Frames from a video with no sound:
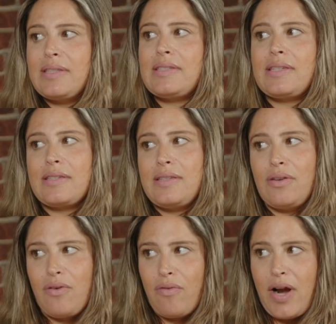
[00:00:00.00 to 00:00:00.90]
60
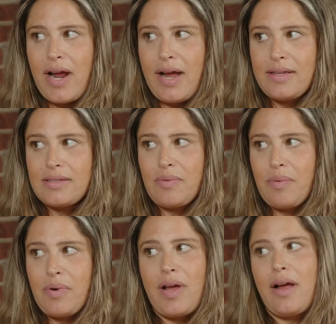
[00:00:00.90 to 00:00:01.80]
over ask, and we
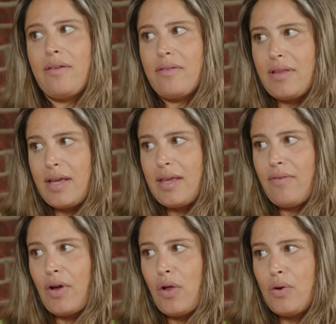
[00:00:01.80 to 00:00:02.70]
were not like
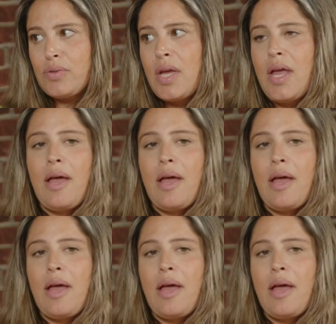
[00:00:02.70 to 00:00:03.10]
even close.